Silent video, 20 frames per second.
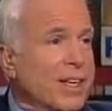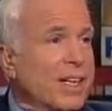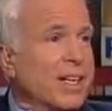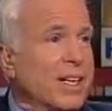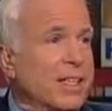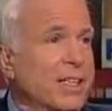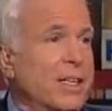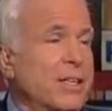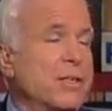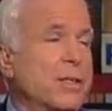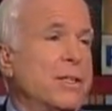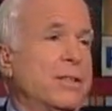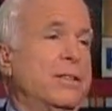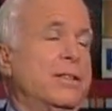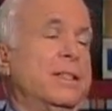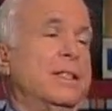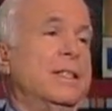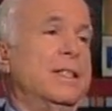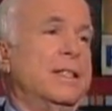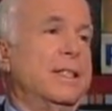
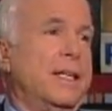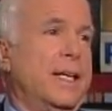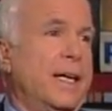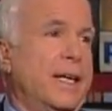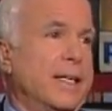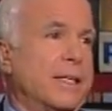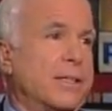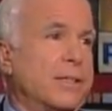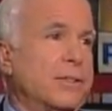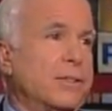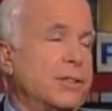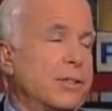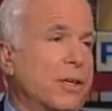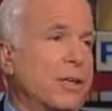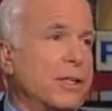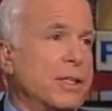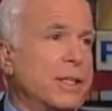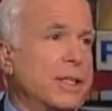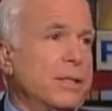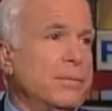anchor,
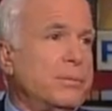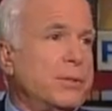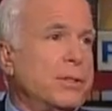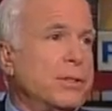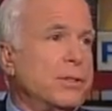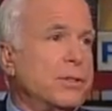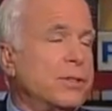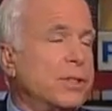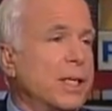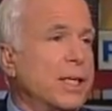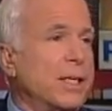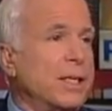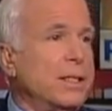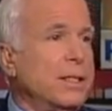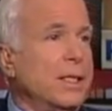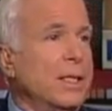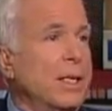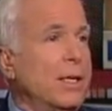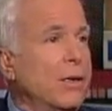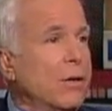Charlie Gibson, said,
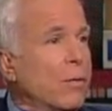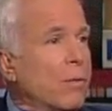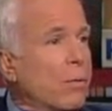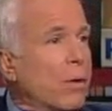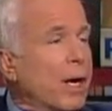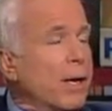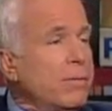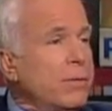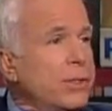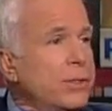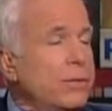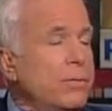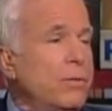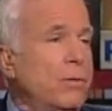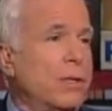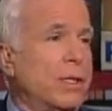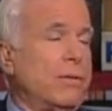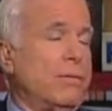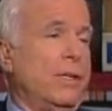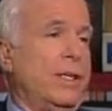"Why would you
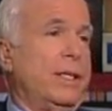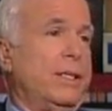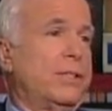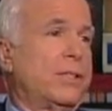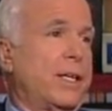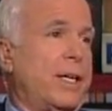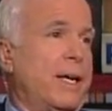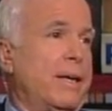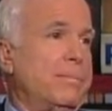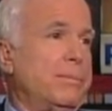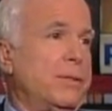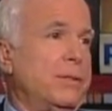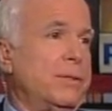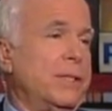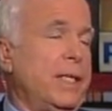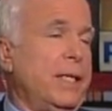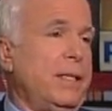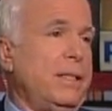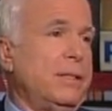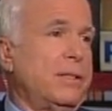want to raise capital
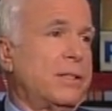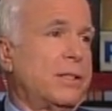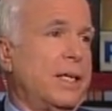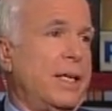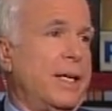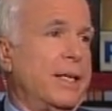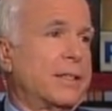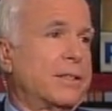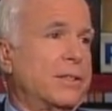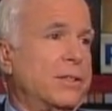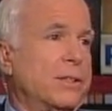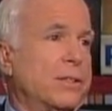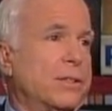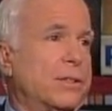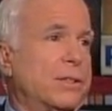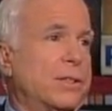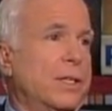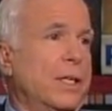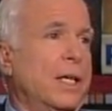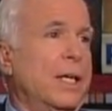gains
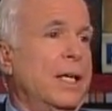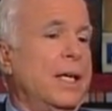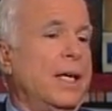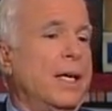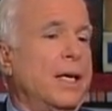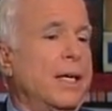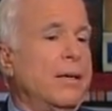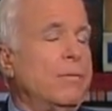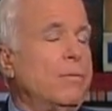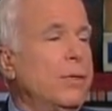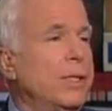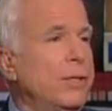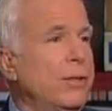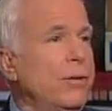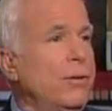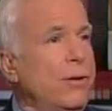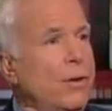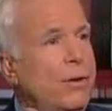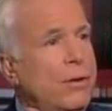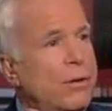taxes when you
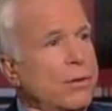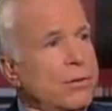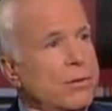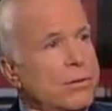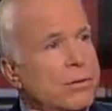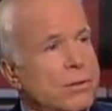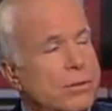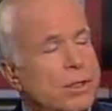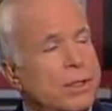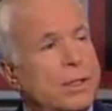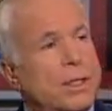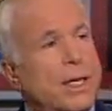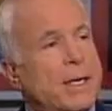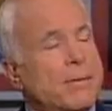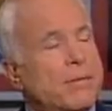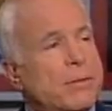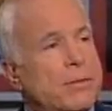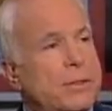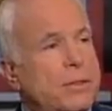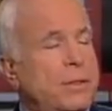know
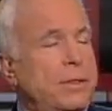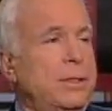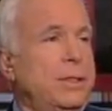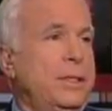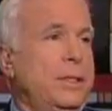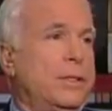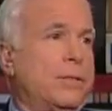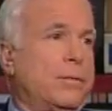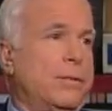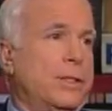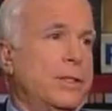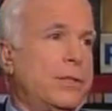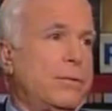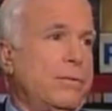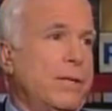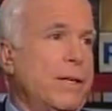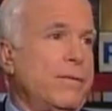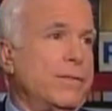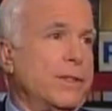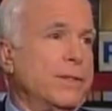that could decrease
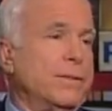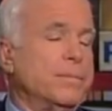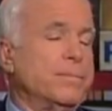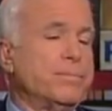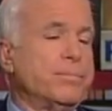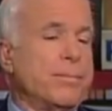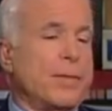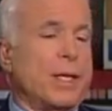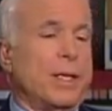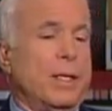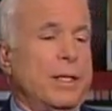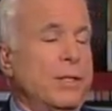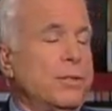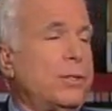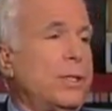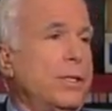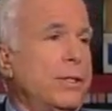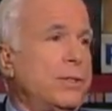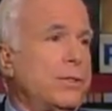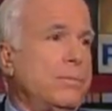revenue?" He
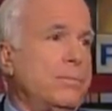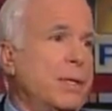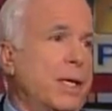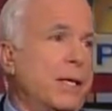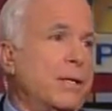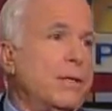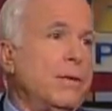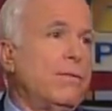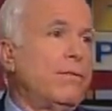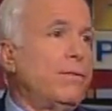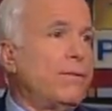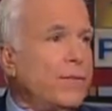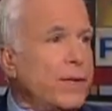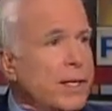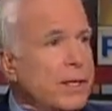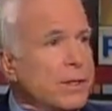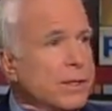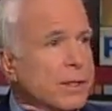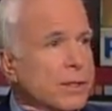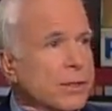said it's a matter of
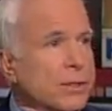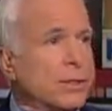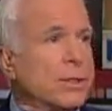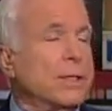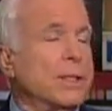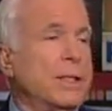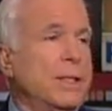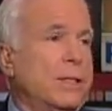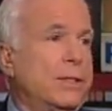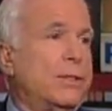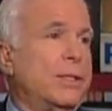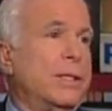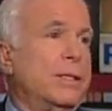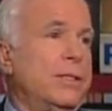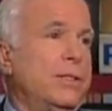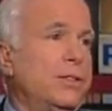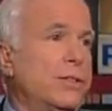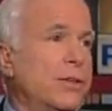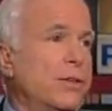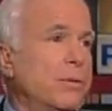fairness. He said
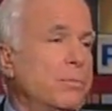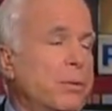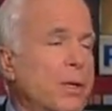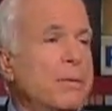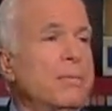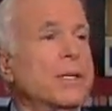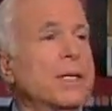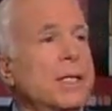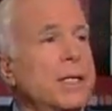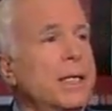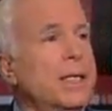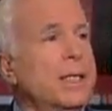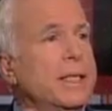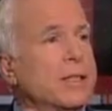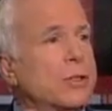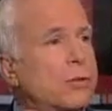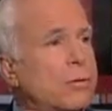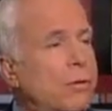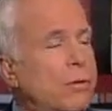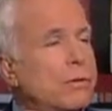to Joe the plumber,
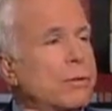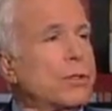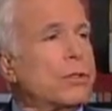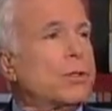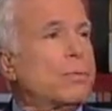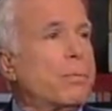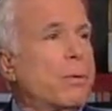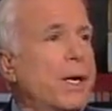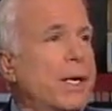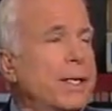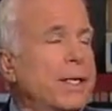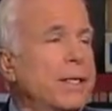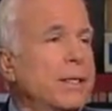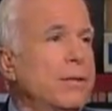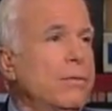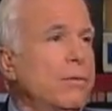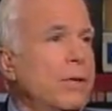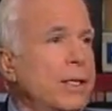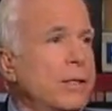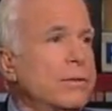it's, quote, spreading
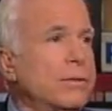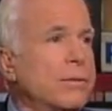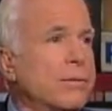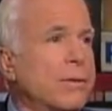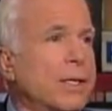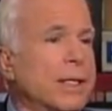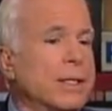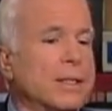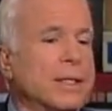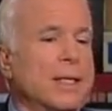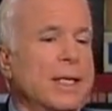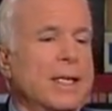the wealth around.